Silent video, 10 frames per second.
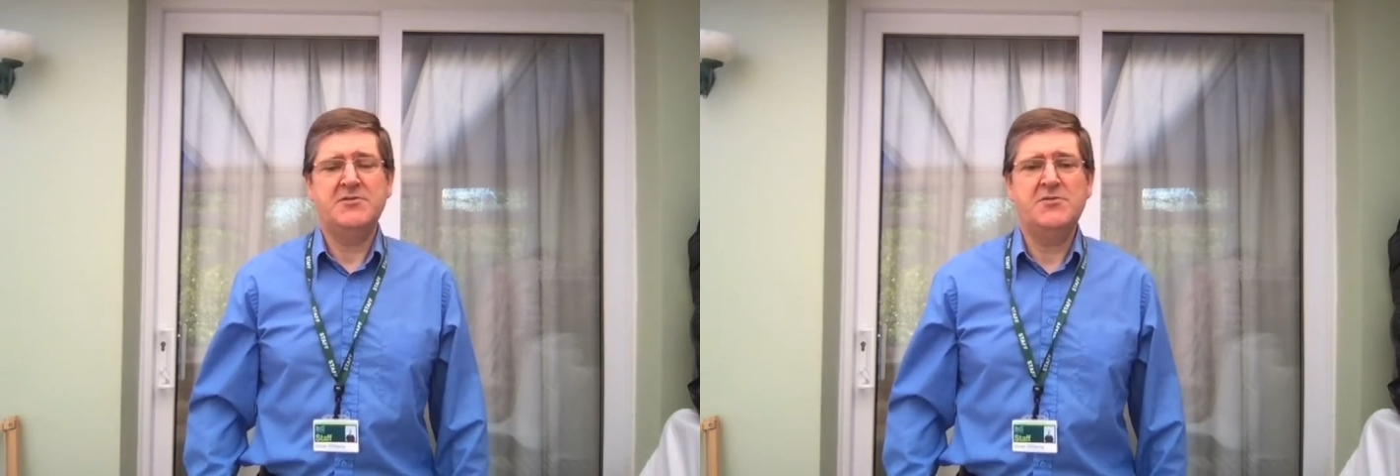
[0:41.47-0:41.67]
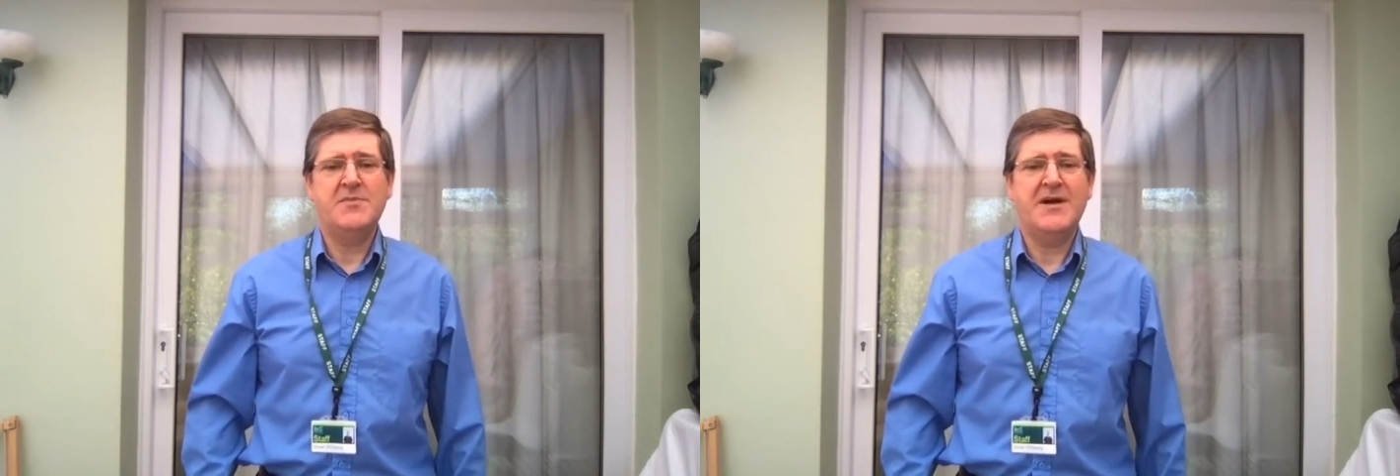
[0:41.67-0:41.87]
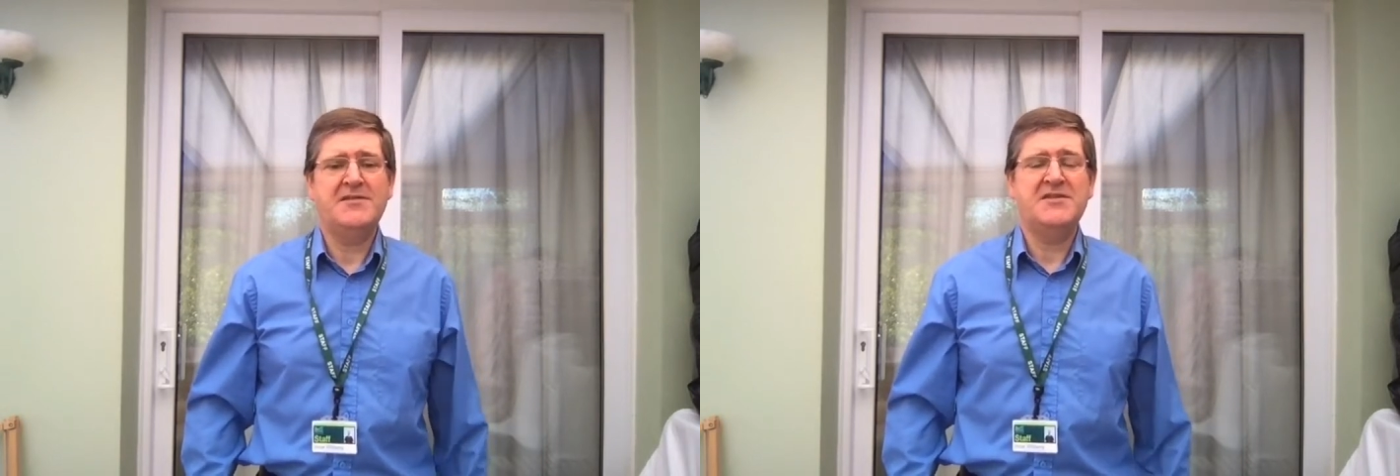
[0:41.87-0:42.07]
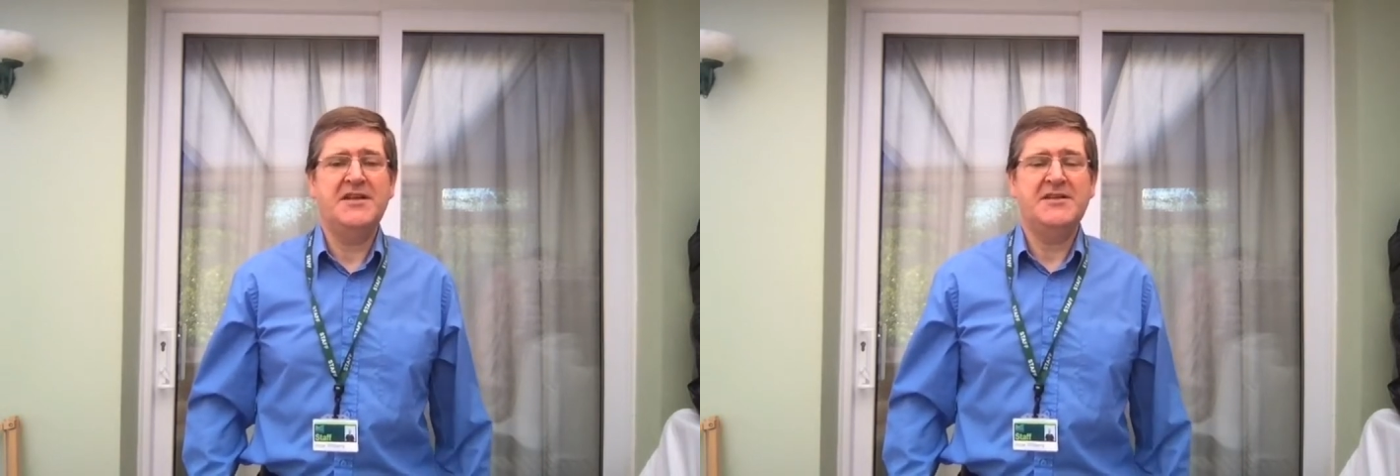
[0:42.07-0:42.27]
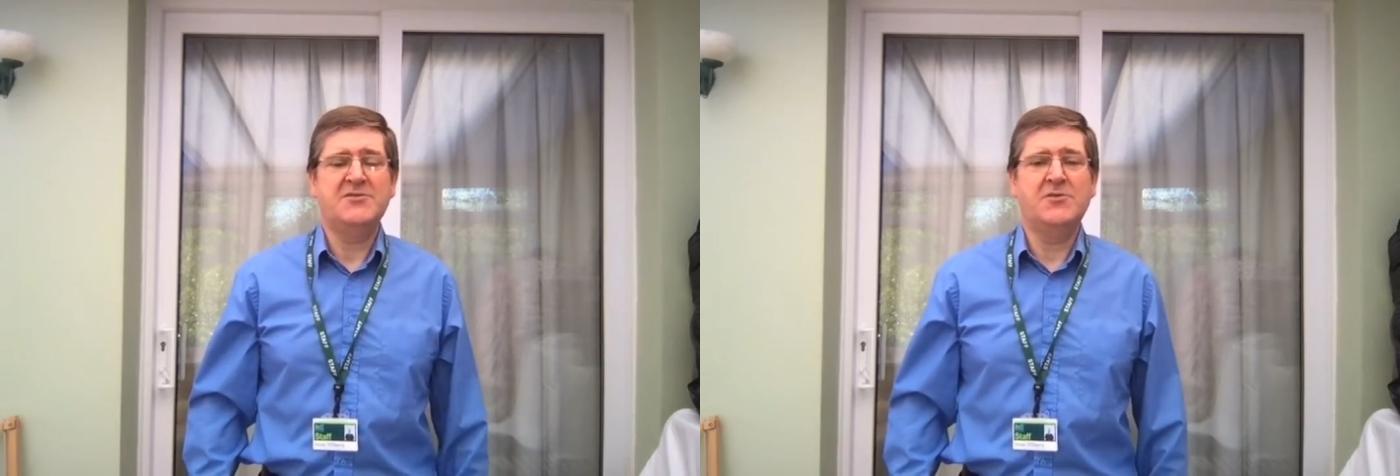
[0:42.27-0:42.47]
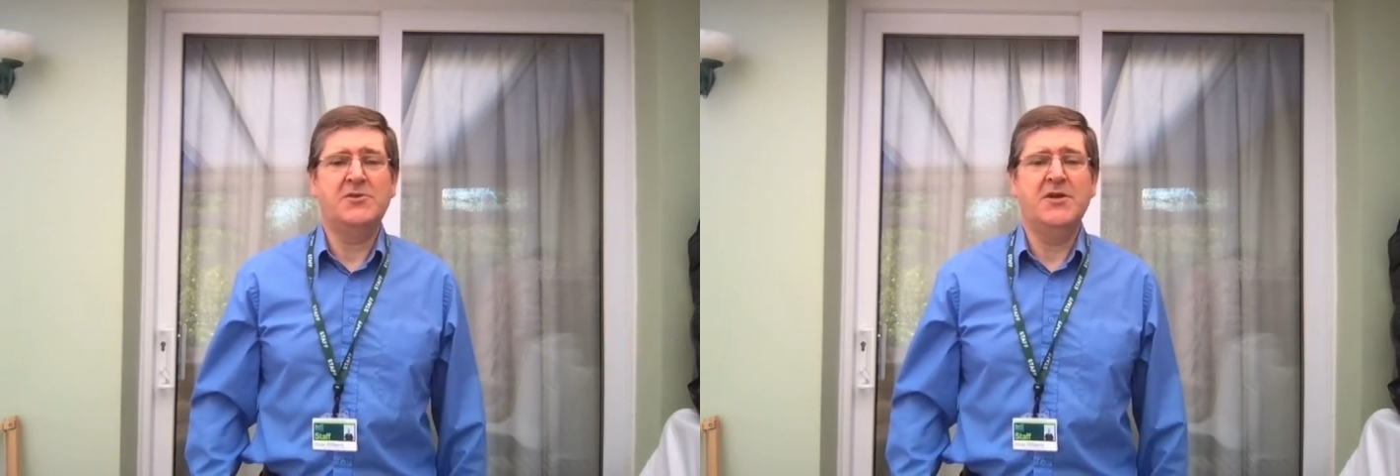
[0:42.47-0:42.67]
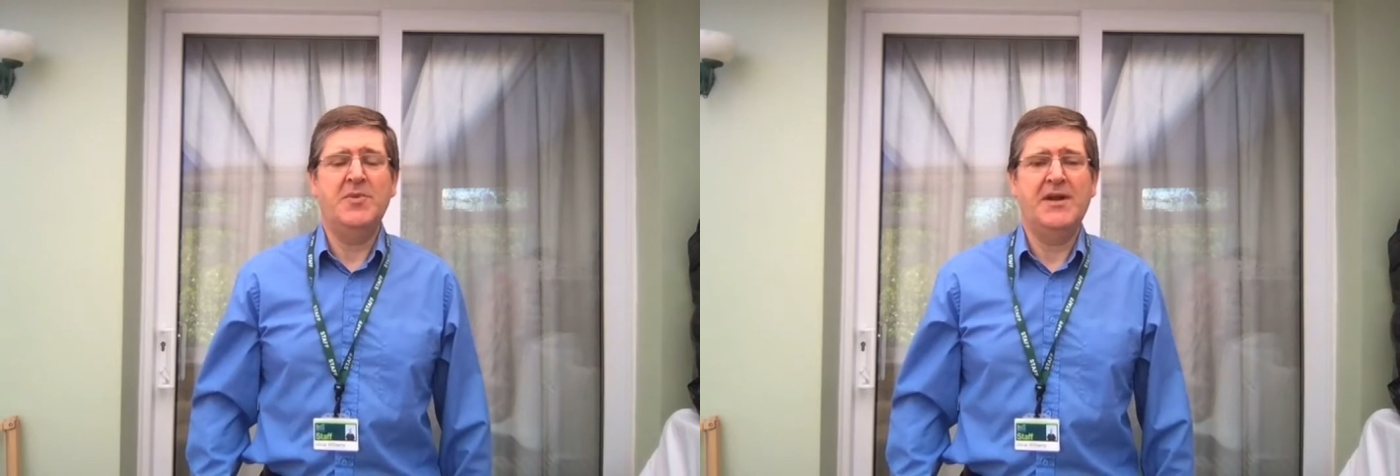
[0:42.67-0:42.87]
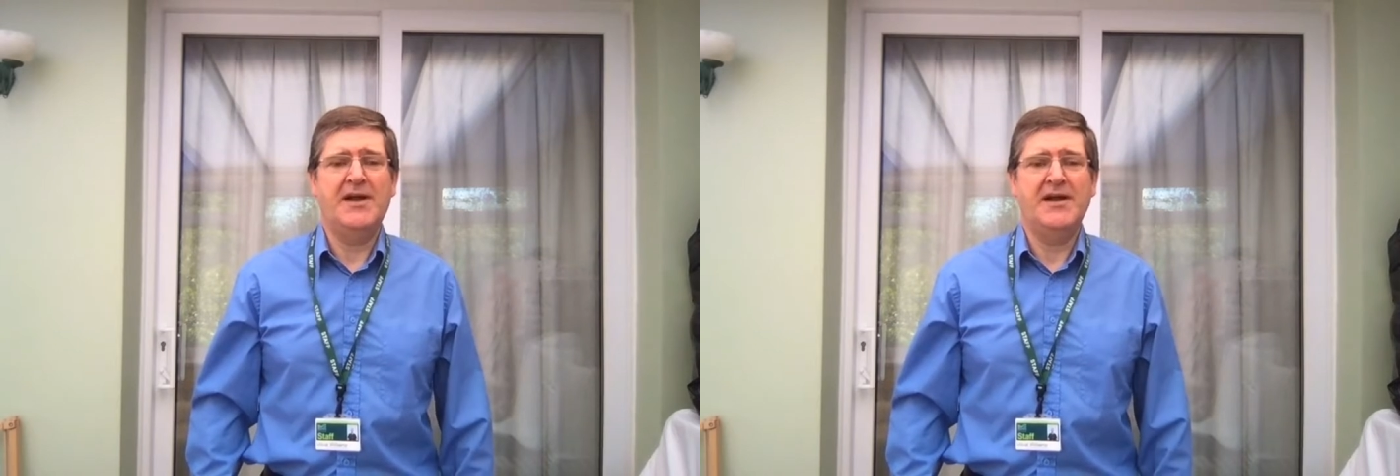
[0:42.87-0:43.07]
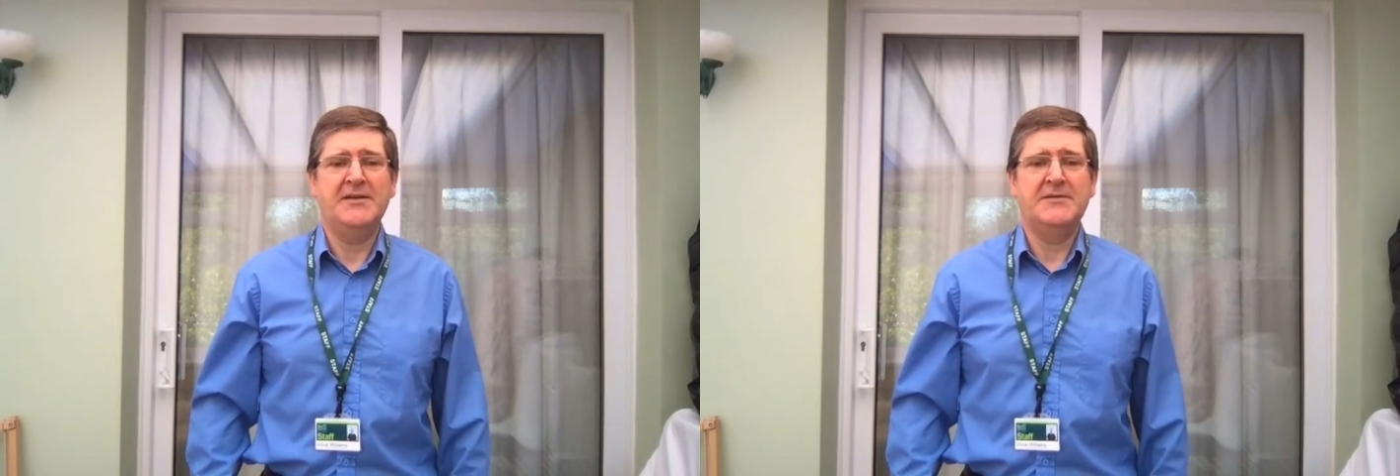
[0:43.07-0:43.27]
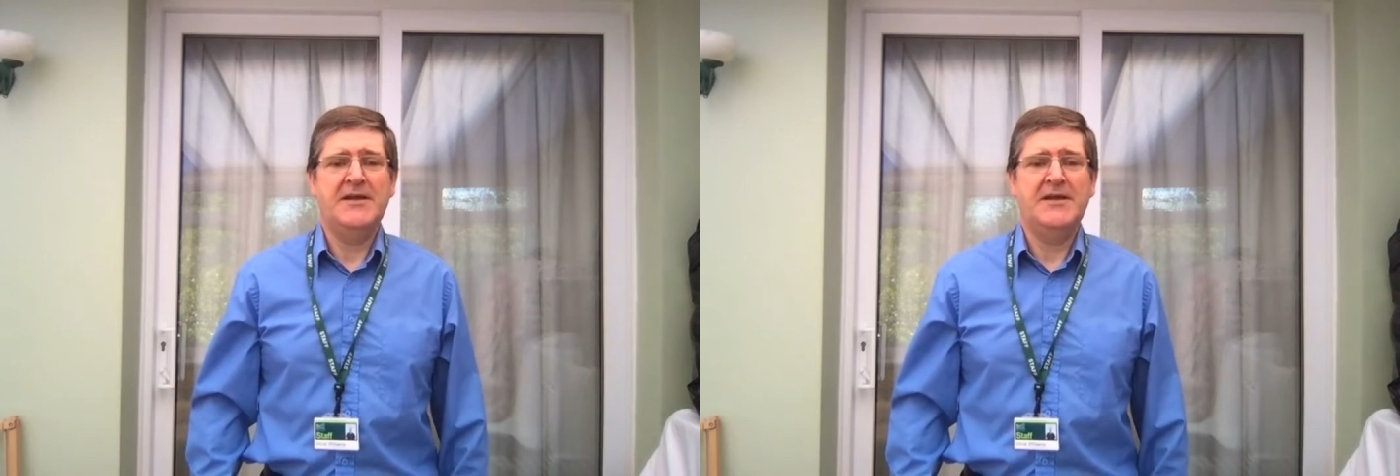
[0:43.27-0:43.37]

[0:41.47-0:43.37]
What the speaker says: or maths, it is all applied.